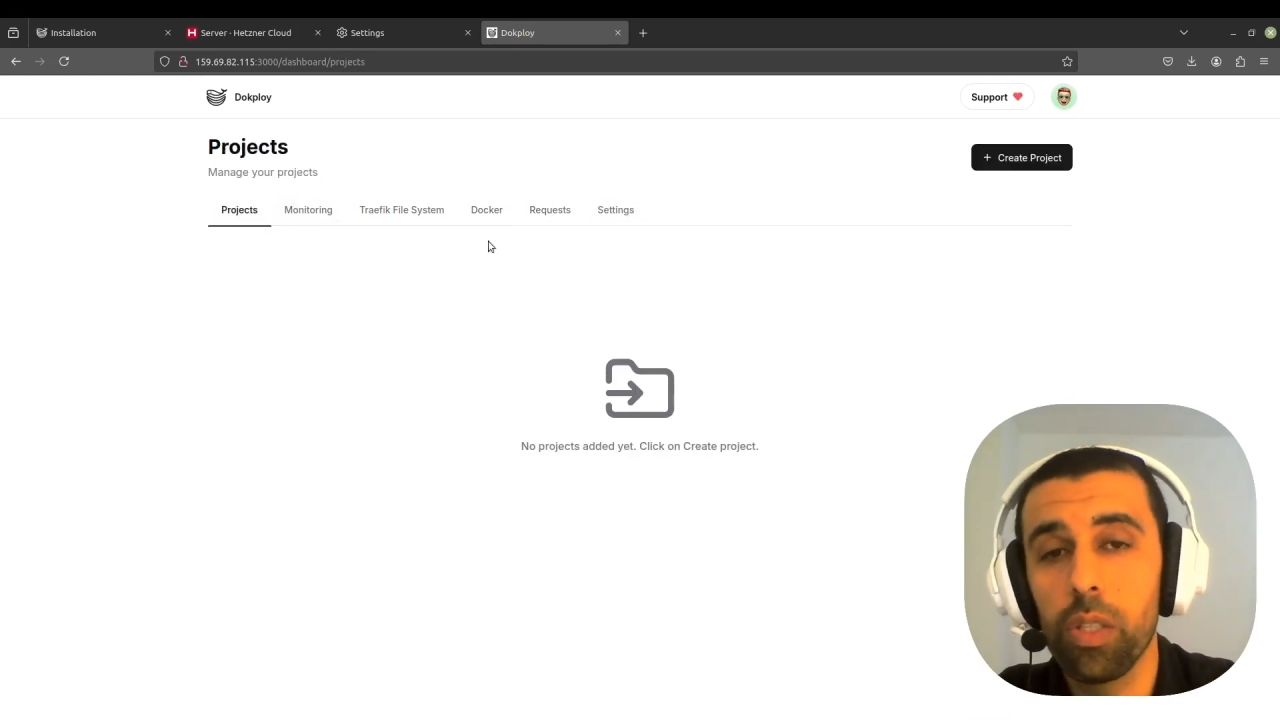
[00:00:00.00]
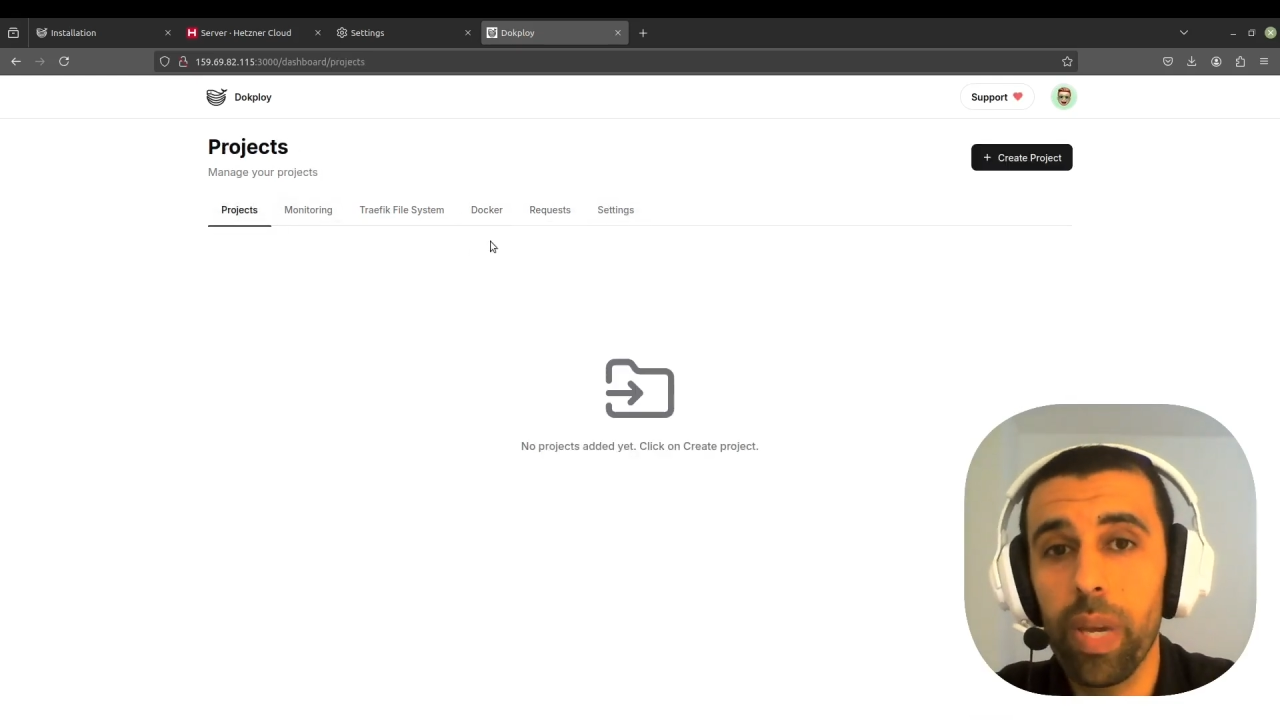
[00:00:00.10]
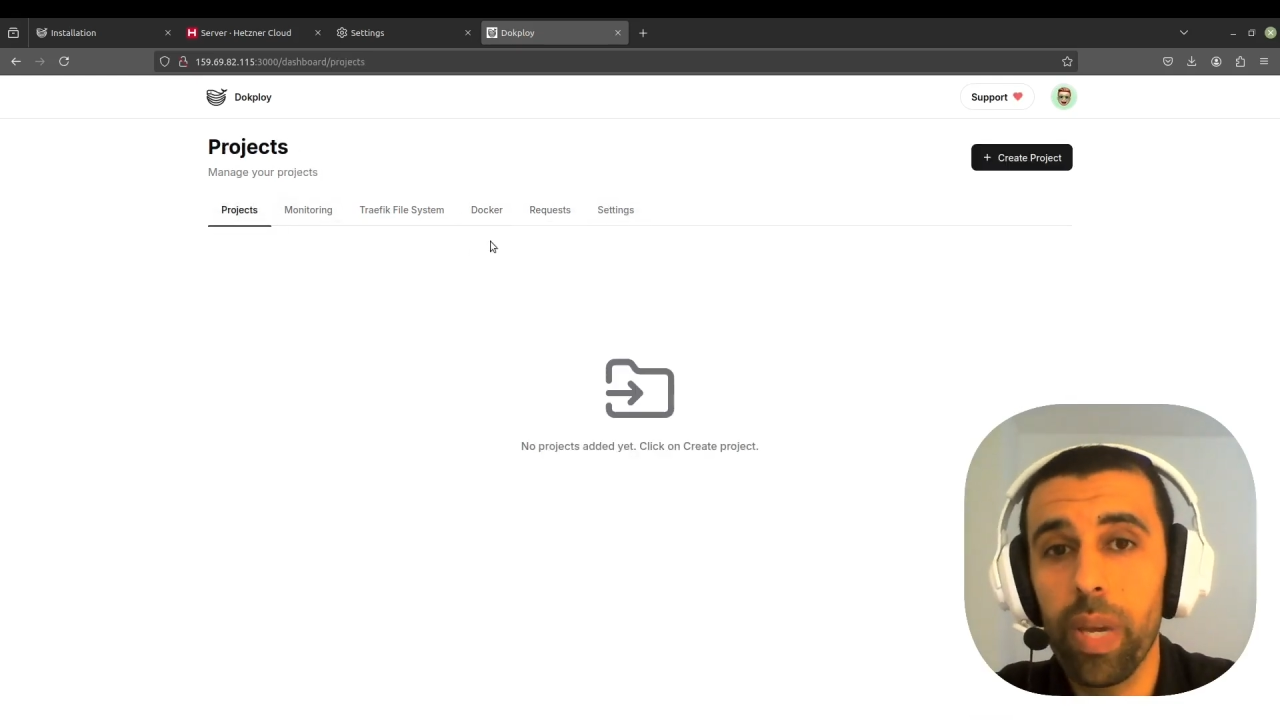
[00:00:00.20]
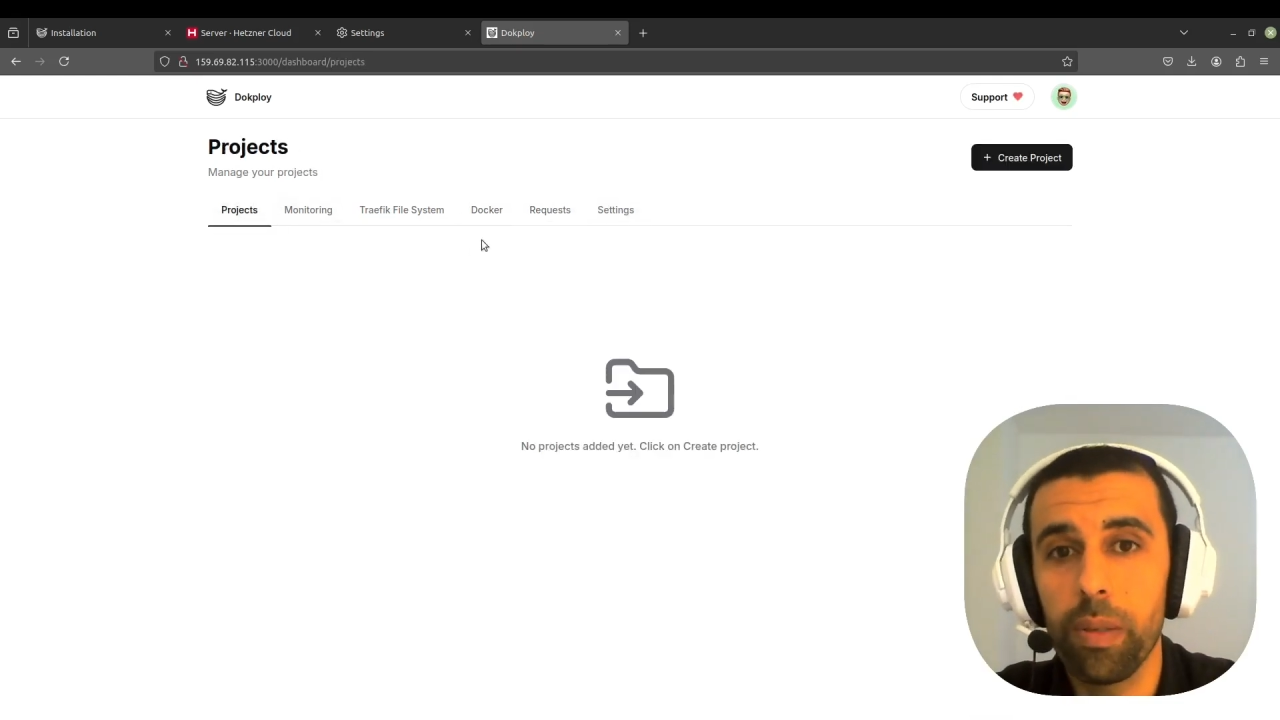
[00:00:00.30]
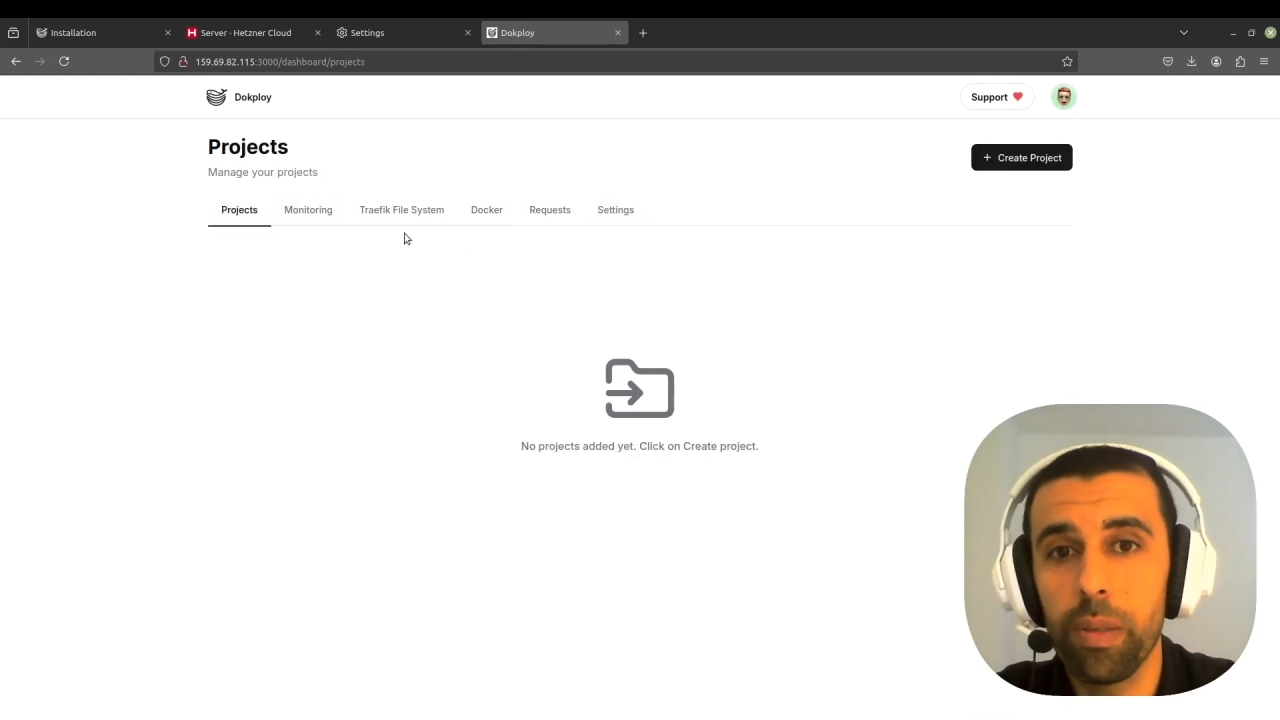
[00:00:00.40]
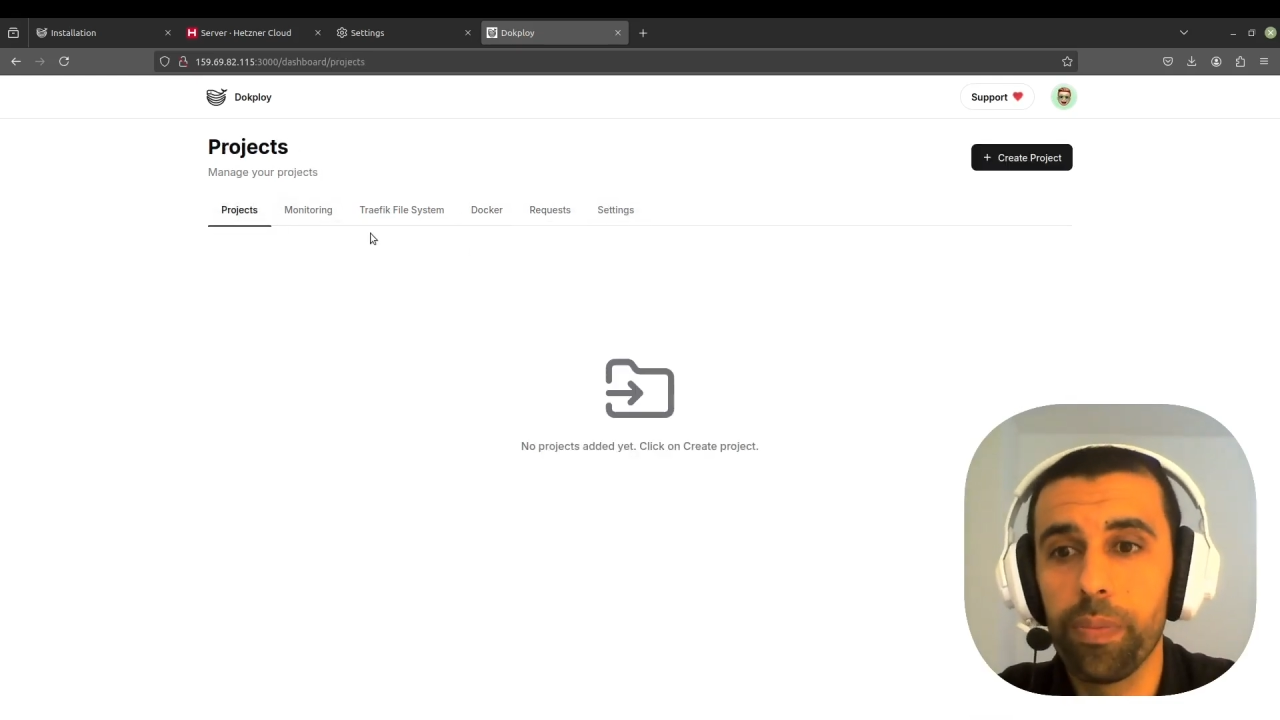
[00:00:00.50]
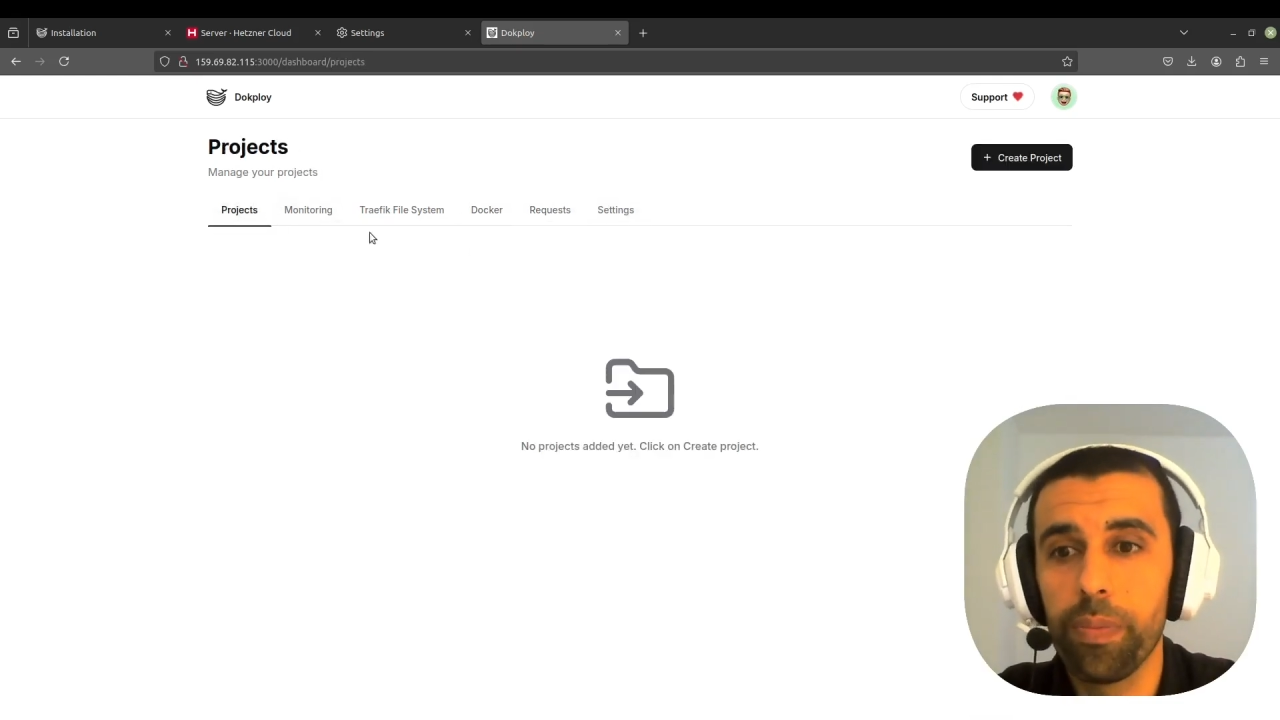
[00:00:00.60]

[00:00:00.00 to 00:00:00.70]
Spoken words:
domain